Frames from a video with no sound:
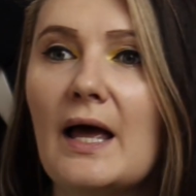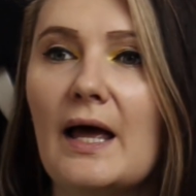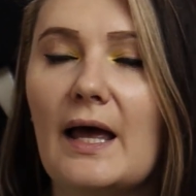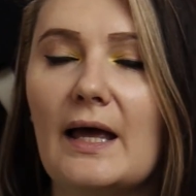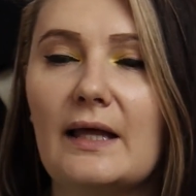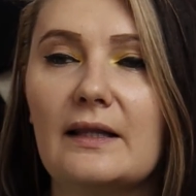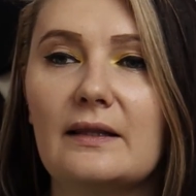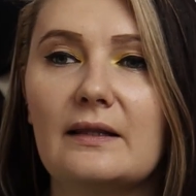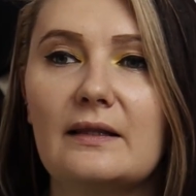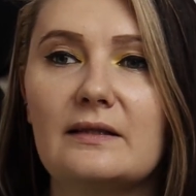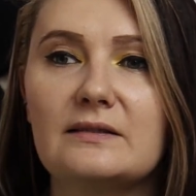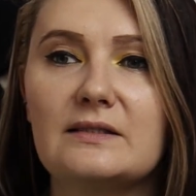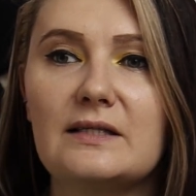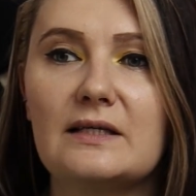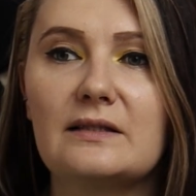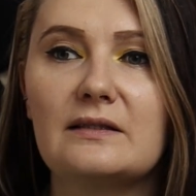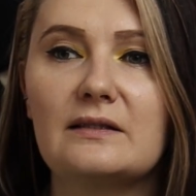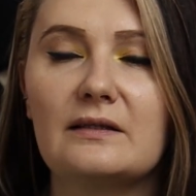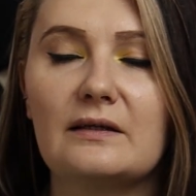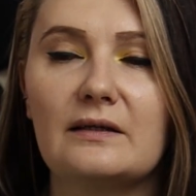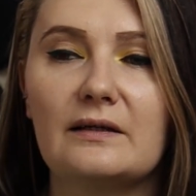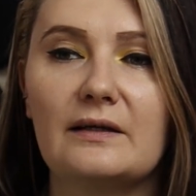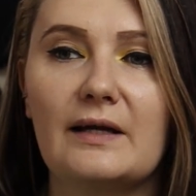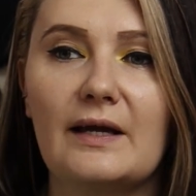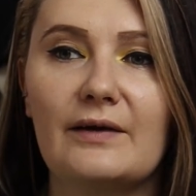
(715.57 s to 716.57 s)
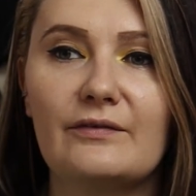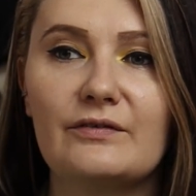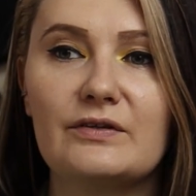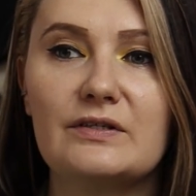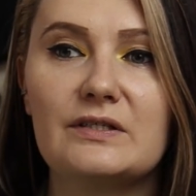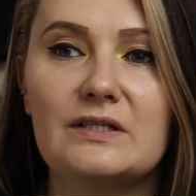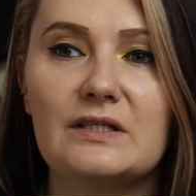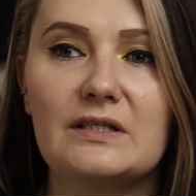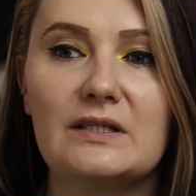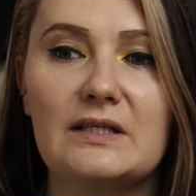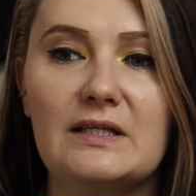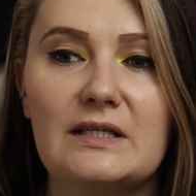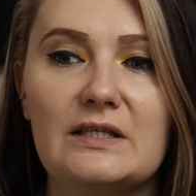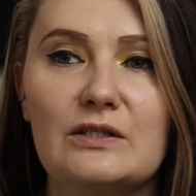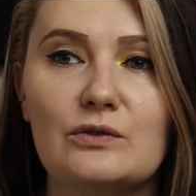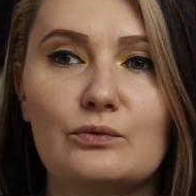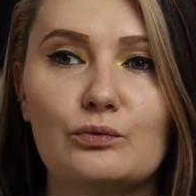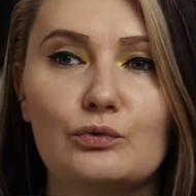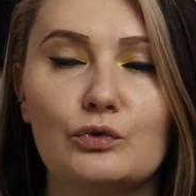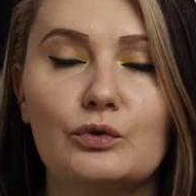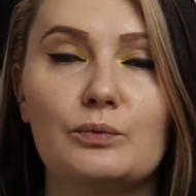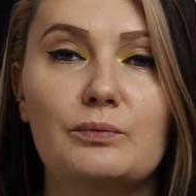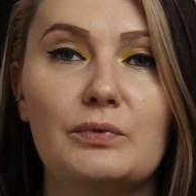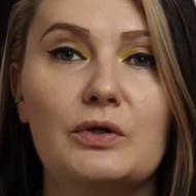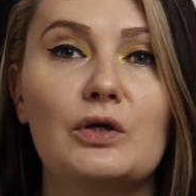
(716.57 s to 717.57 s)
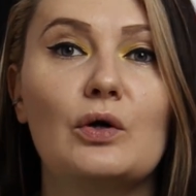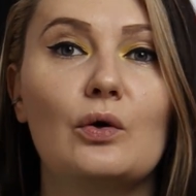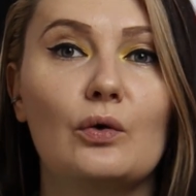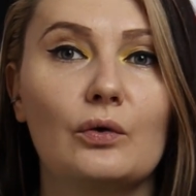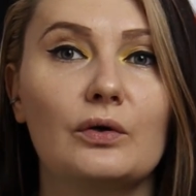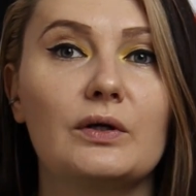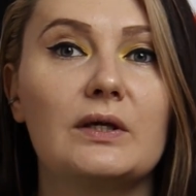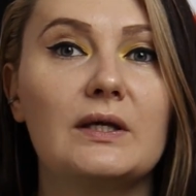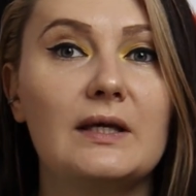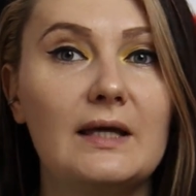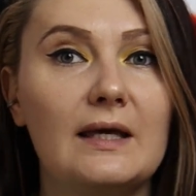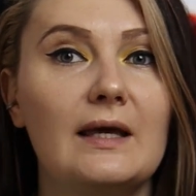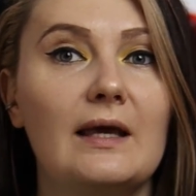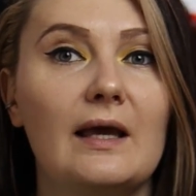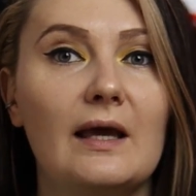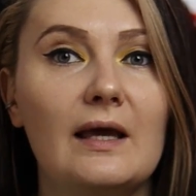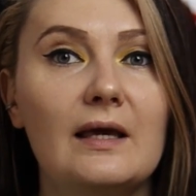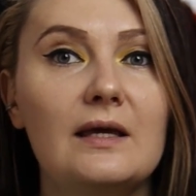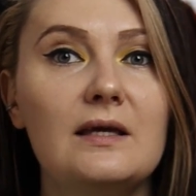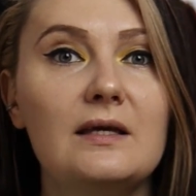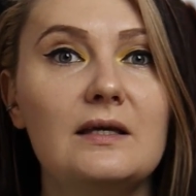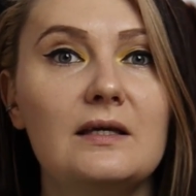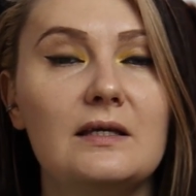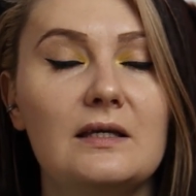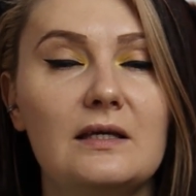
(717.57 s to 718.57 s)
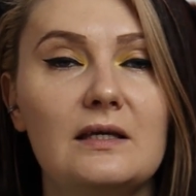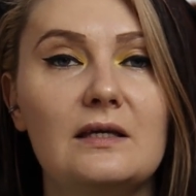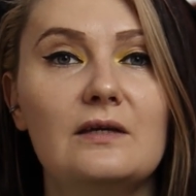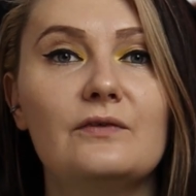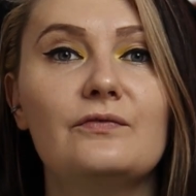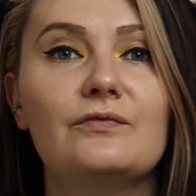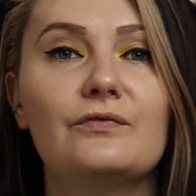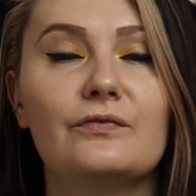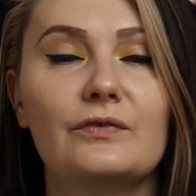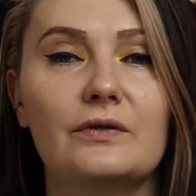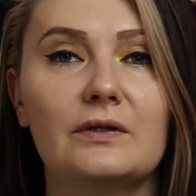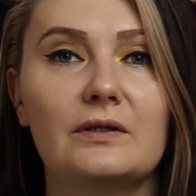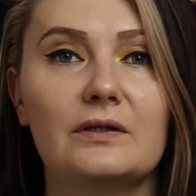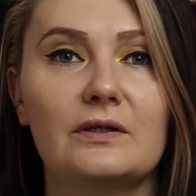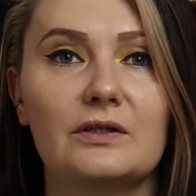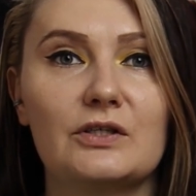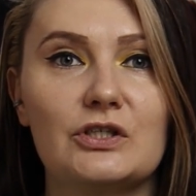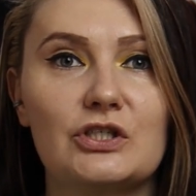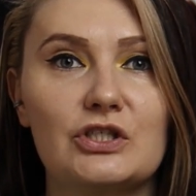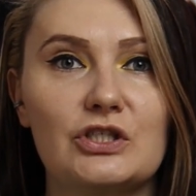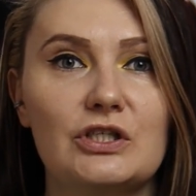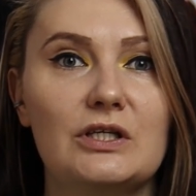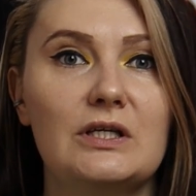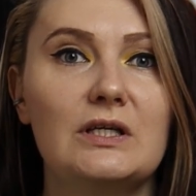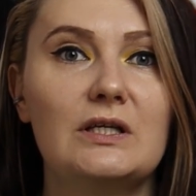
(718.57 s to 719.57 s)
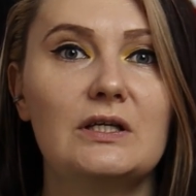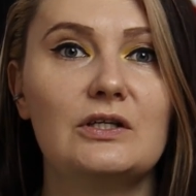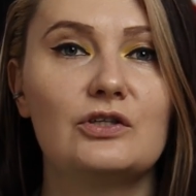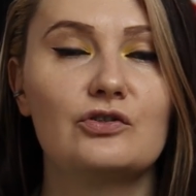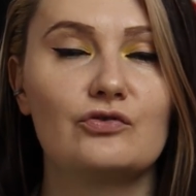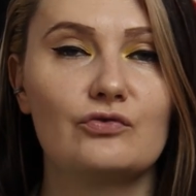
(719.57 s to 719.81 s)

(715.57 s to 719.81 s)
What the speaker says: and that everything would be okay if she